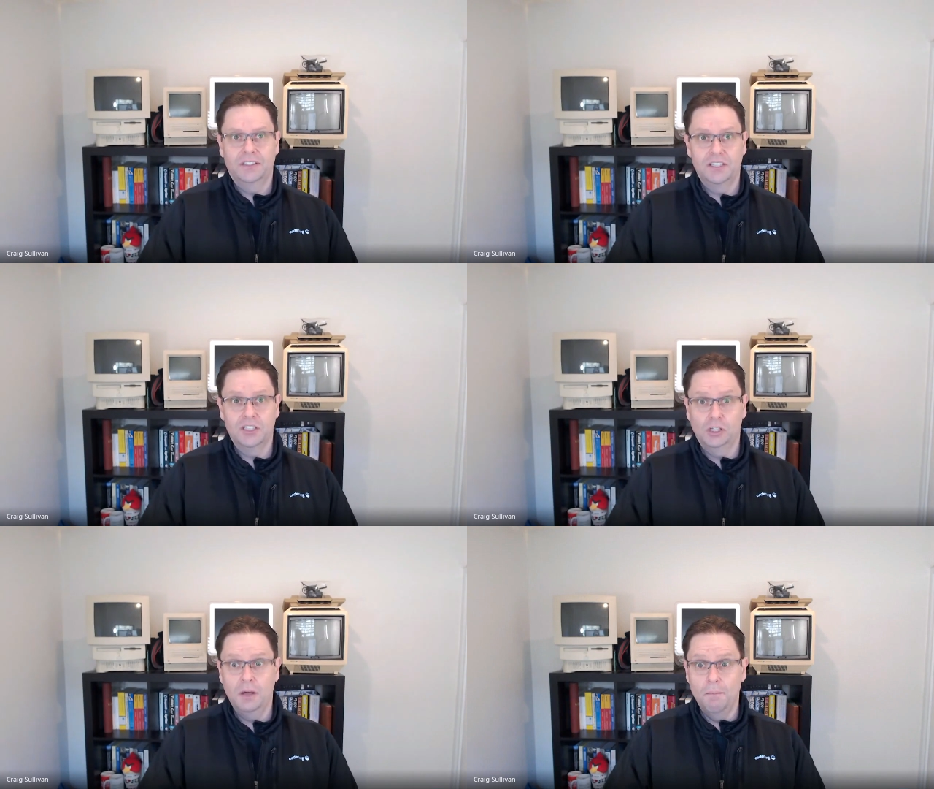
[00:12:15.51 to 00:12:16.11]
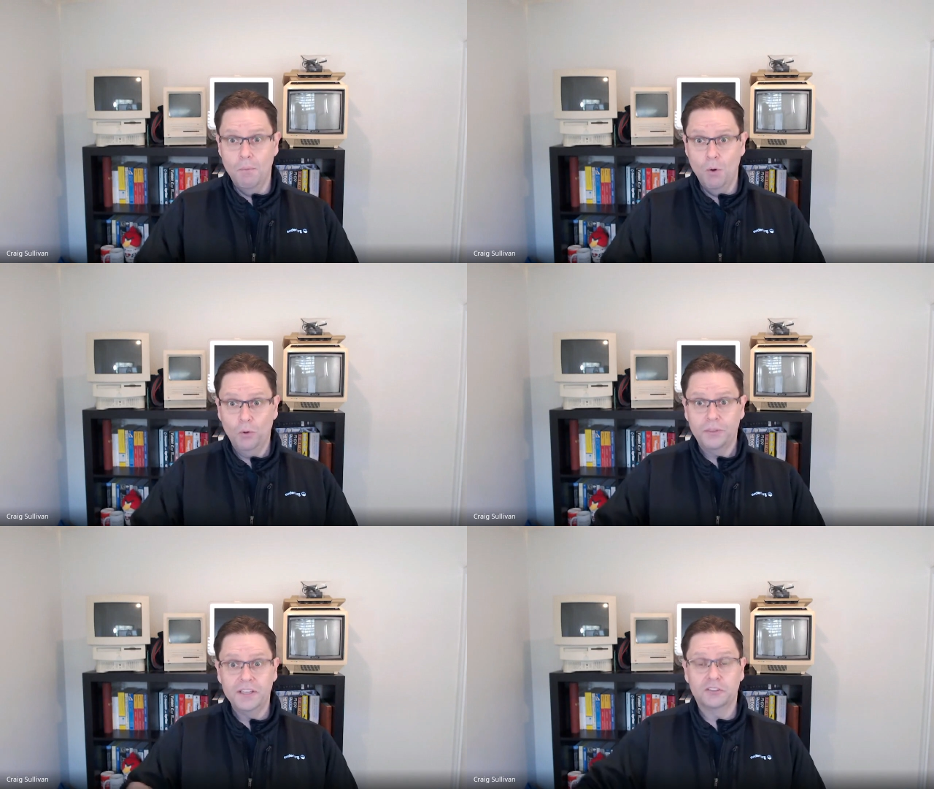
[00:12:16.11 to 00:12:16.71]
there's a lot
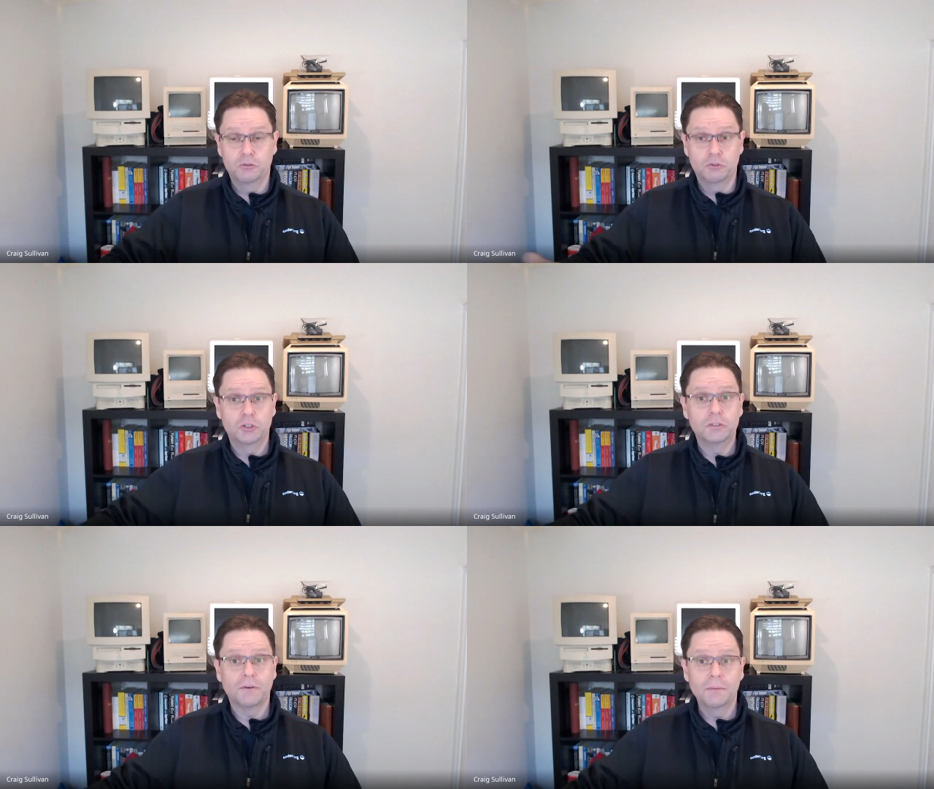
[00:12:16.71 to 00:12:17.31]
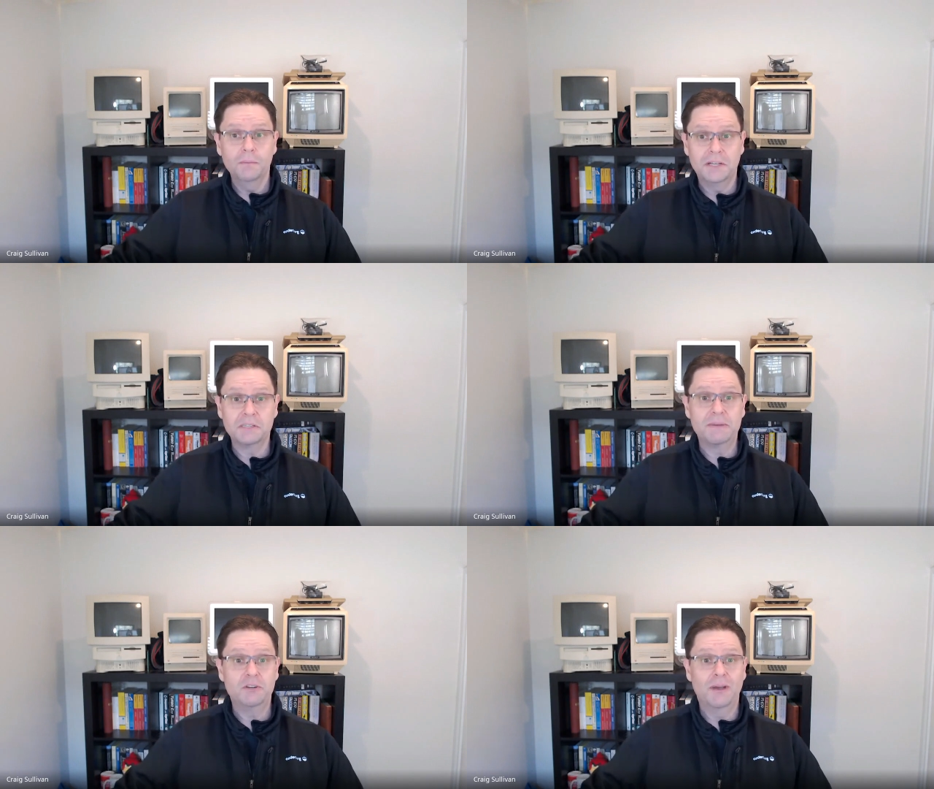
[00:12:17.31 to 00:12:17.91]
more things to choose from.
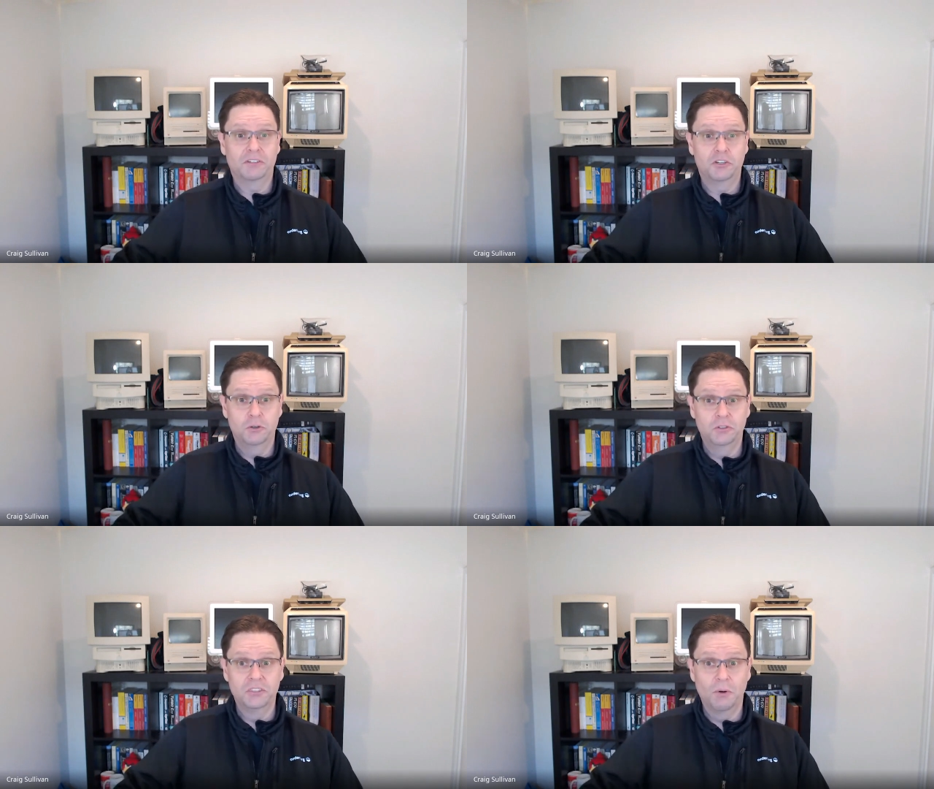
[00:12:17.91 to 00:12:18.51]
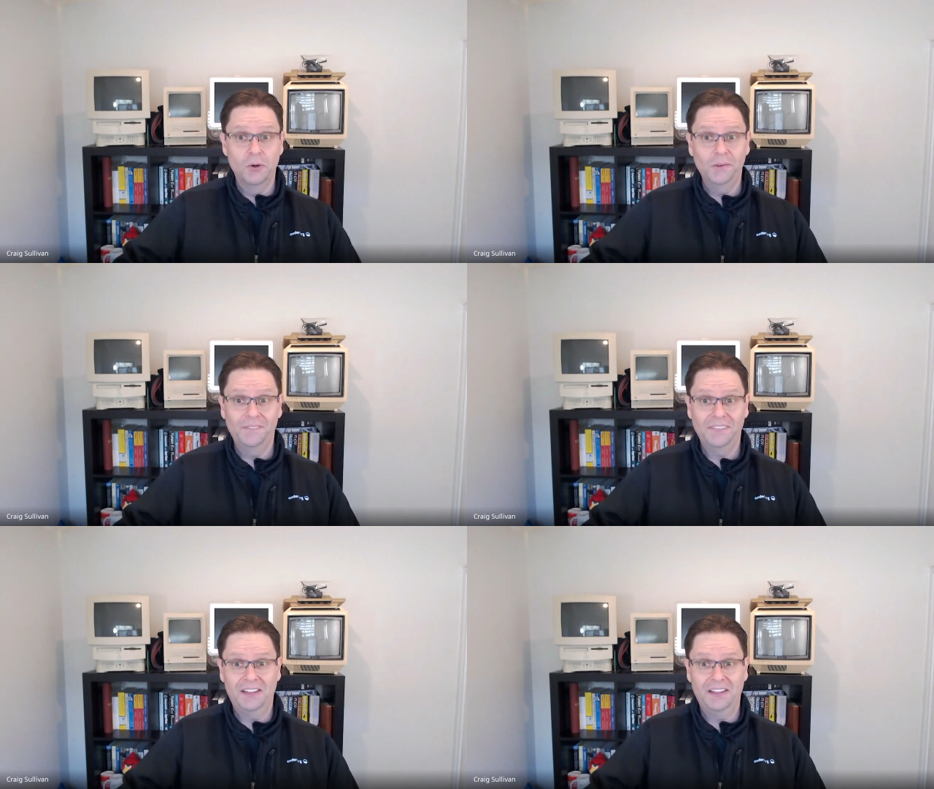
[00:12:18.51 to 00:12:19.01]
Doesn't mean you have to choose them all.